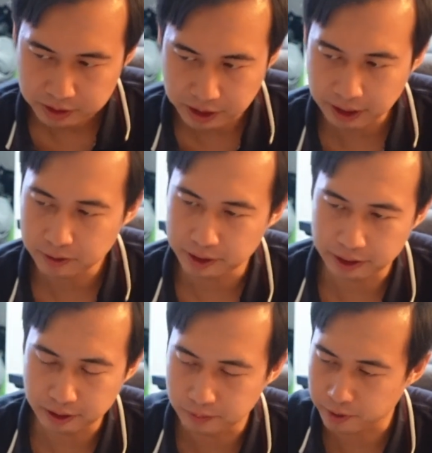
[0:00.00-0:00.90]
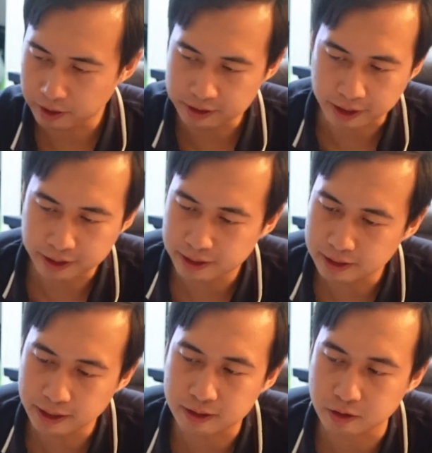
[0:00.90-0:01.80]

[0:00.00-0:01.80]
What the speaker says: Yeah, and I like